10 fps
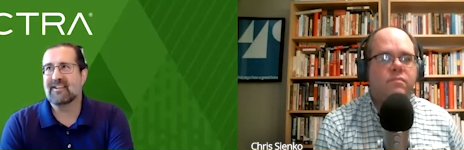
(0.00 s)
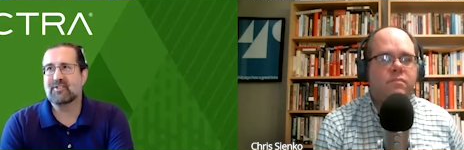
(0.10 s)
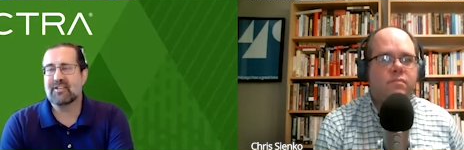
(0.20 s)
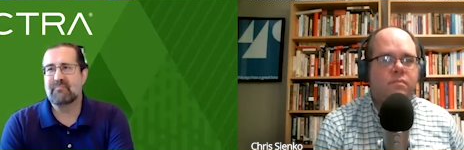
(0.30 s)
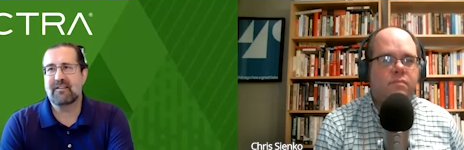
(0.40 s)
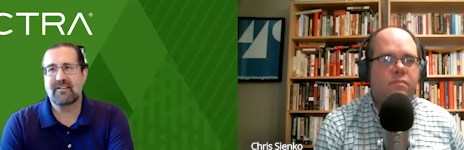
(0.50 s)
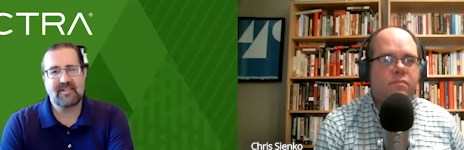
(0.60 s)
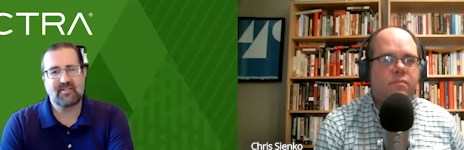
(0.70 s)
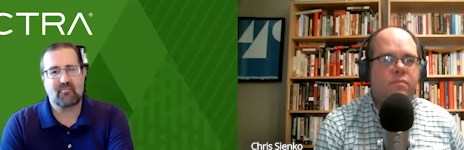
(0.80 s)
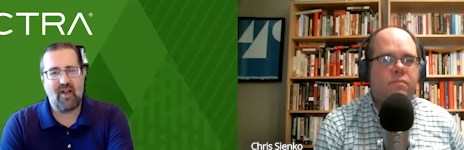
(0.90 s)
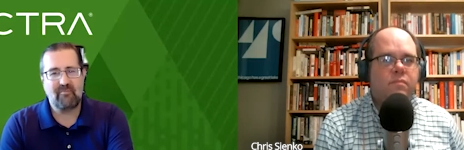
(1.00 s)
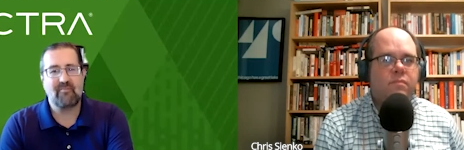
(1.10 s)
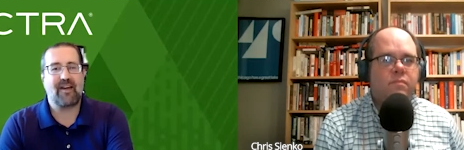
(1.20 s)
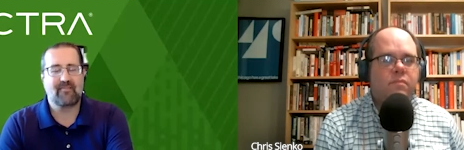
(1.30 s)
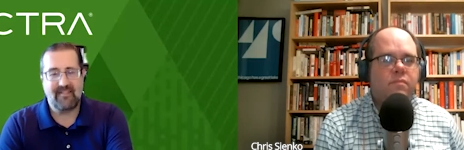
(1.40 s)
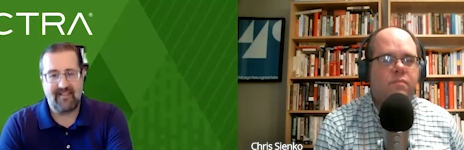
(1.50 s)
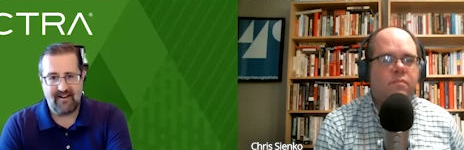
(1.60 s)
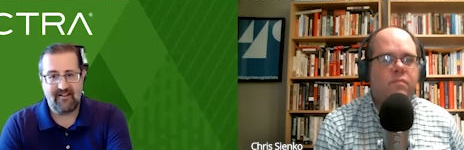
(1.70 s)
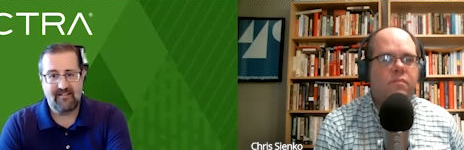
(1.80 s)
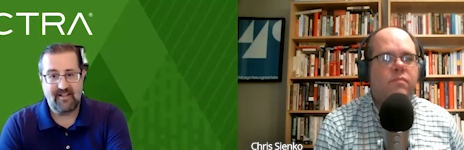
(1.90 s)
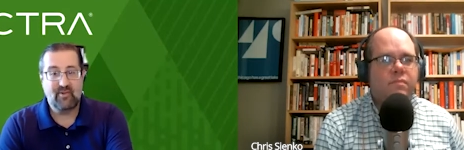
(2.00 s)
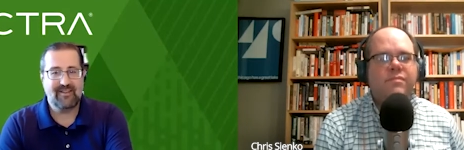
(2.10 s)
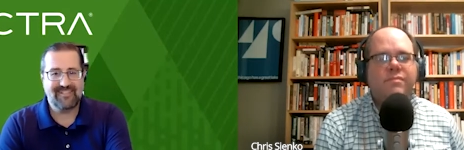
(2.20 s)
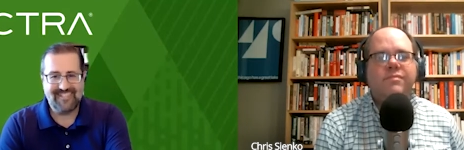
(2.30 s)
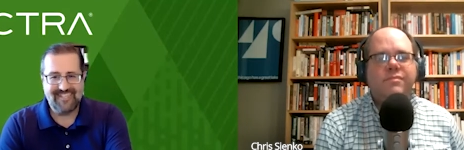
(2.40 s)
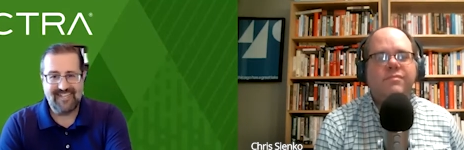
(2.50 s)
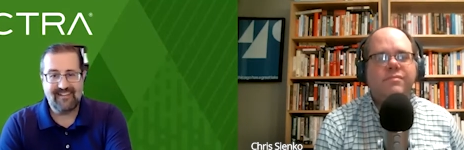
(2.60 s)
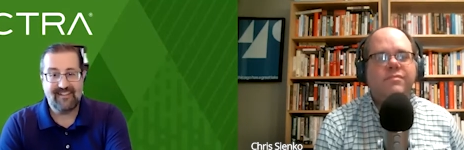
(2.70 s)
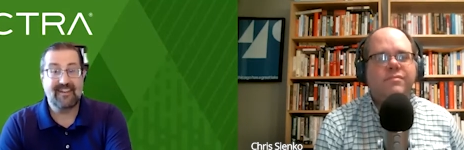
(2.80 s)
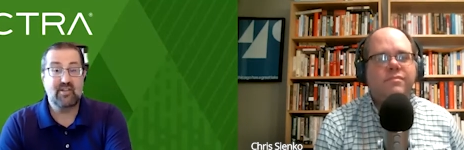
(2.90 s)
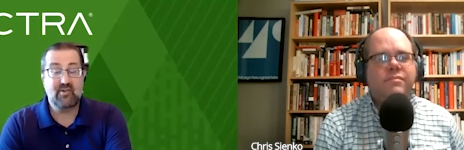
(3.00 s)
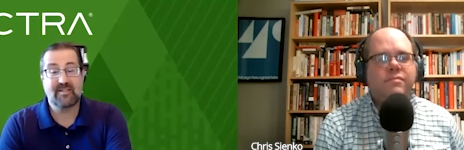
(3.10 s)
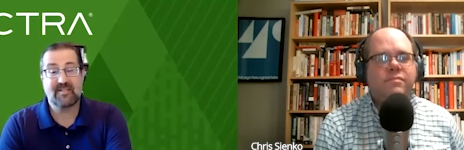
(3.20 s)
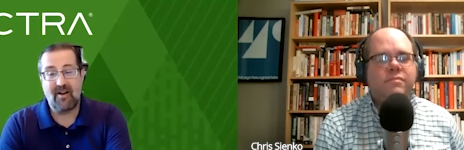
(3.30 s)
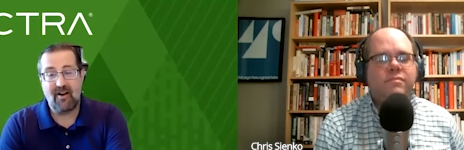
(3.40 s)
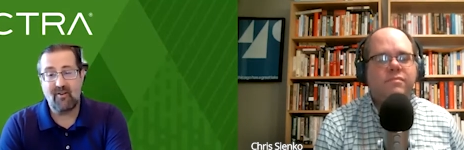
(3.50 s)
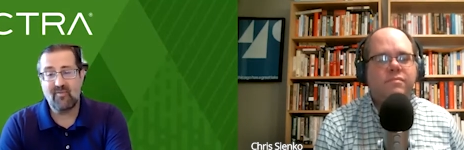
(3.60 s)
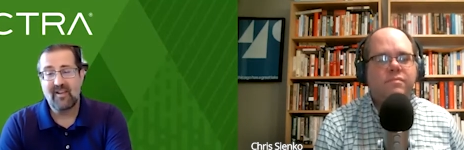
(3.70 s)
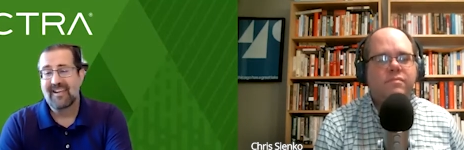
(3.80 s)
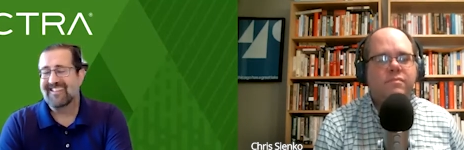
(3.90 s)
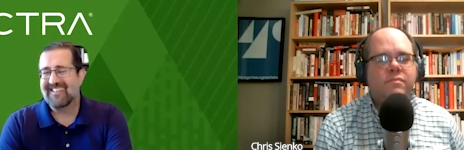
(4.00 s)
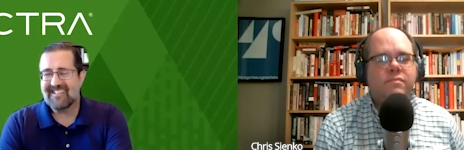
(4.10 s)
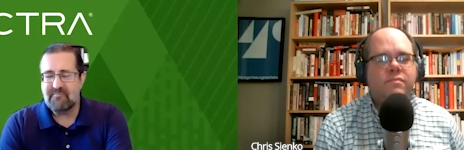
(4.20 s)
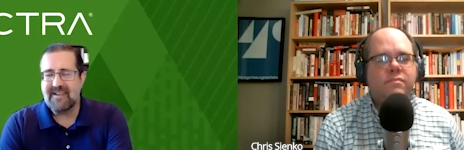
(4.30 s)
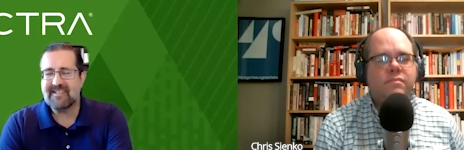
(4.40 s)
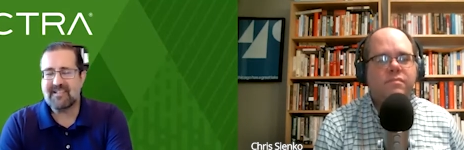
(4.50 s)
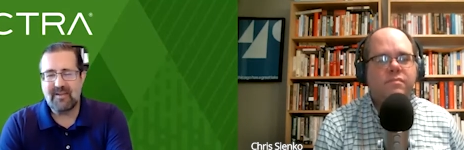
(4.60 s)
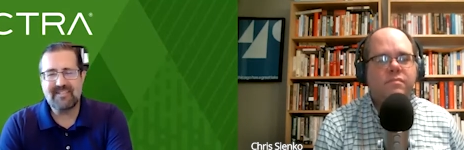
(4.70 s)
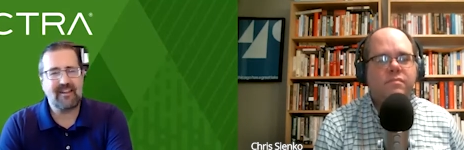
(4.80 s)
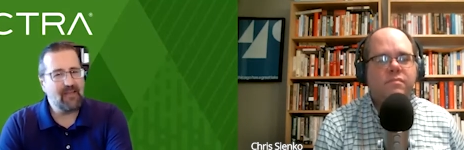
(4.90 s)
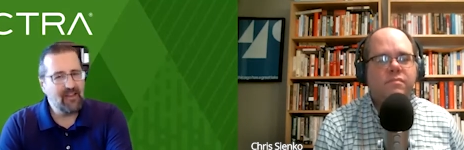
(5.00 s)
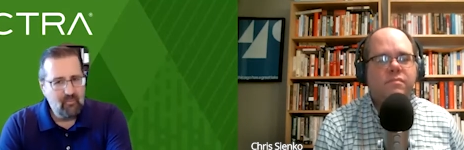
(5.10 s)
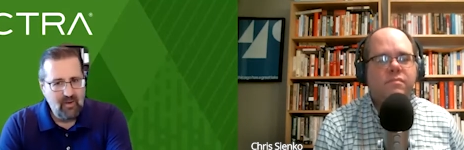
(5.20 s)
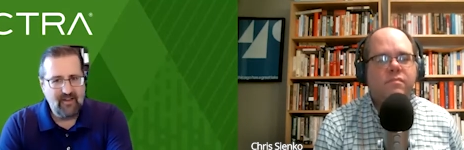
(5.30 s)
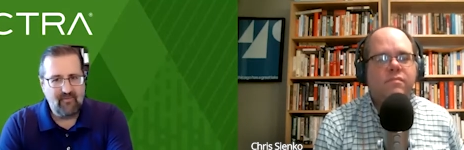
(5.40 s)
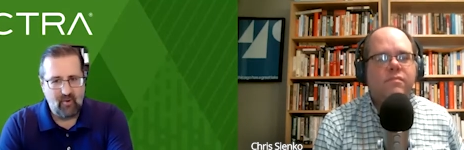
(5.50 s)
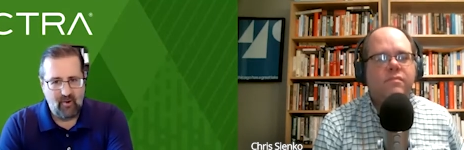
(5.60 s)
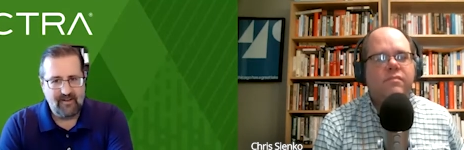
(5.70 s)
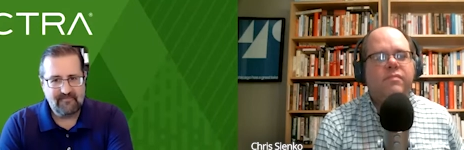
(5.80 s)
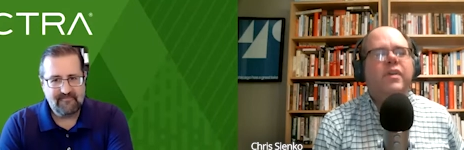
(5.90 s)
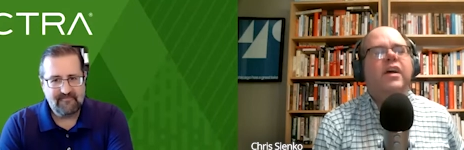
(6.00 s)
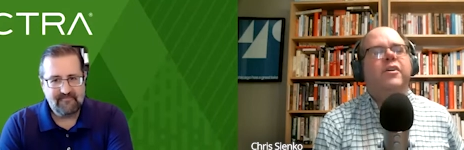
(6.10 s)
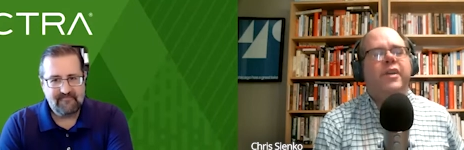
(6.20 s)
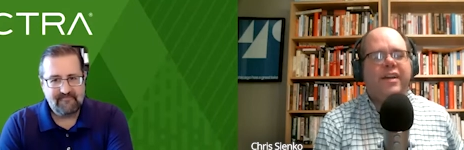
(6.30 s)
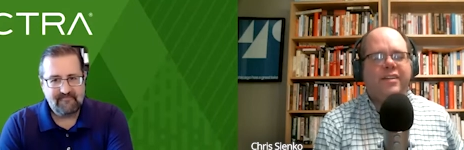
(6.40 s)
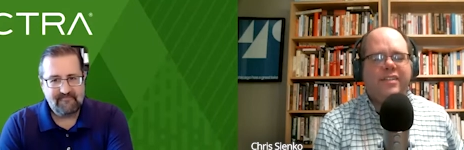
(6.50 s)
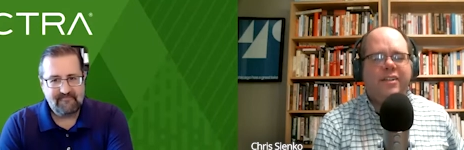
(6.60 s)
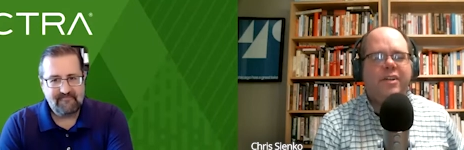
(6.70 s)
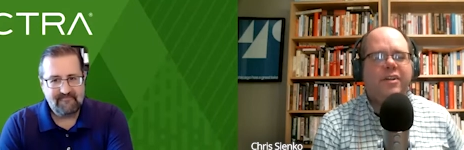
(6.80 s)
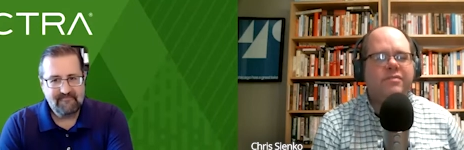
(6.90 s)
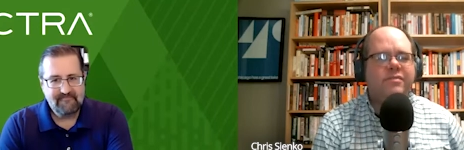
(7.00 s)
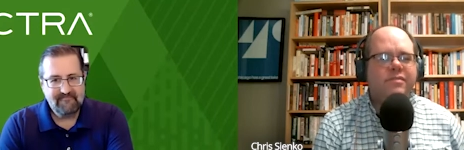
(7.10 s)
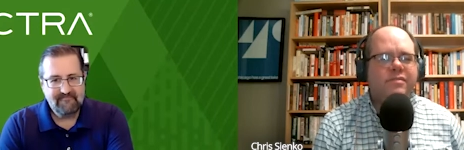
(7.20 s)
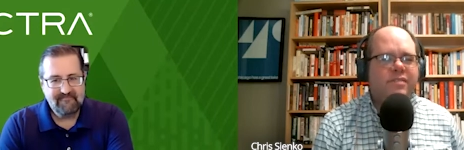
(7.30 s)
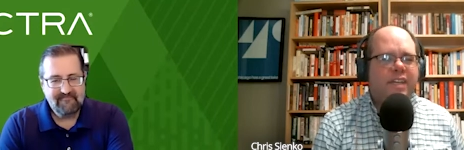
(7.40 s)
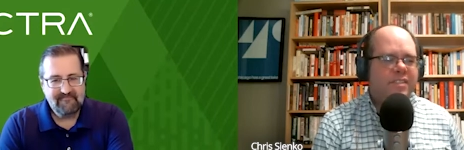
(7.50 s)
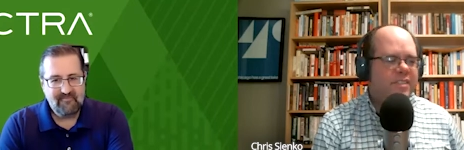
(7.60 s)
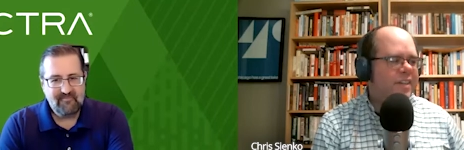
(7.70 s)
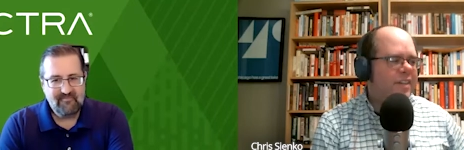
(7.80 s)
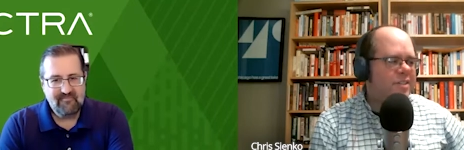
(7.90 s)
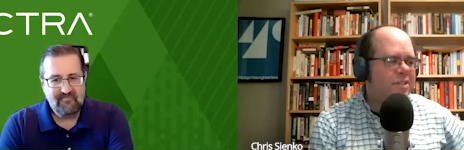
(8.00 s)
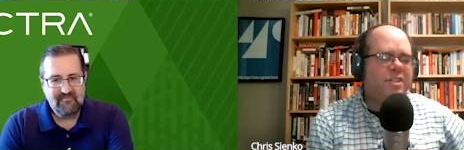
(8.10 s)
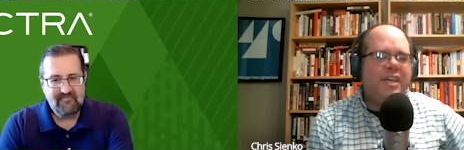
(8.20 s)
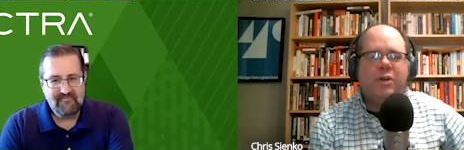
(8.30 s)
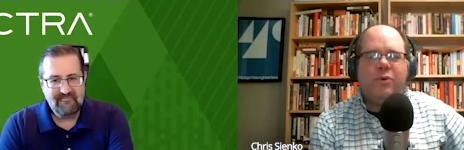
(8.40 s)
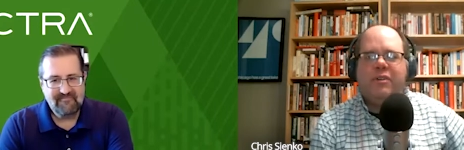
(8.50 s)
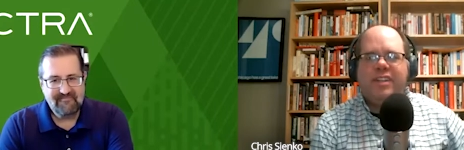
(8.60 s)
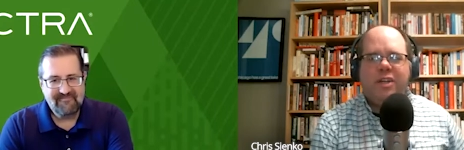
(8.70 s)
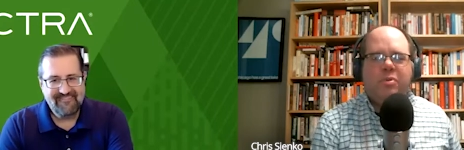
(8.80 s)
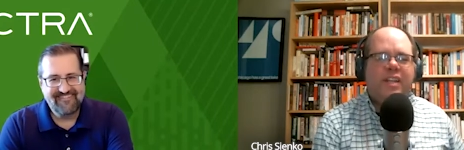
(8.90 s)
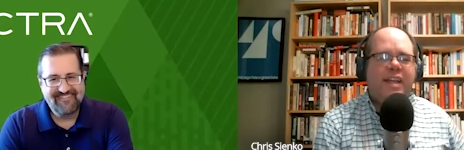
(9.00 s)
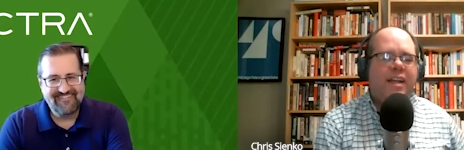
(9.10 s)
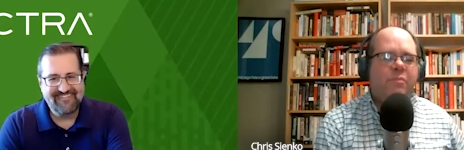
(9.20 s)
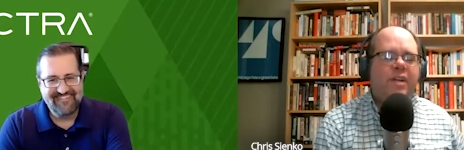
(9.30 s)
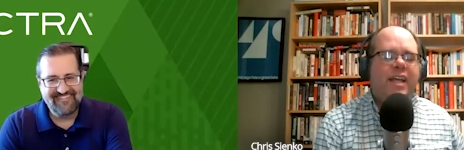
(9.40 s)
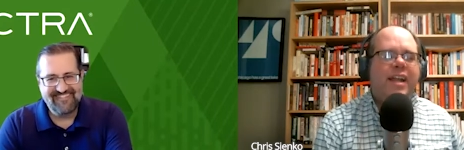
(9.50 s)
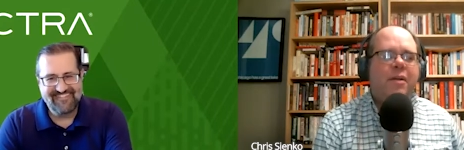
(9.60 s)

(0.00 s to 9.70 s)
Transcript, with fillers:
Speaker 1: just because there's a problem out there that you can see that you can solve doesn't mean somebody's going to pay you money for it.
Speaker 2: Oh yeah, there you go. That's a that's a good takeaway right there. Put that put that on a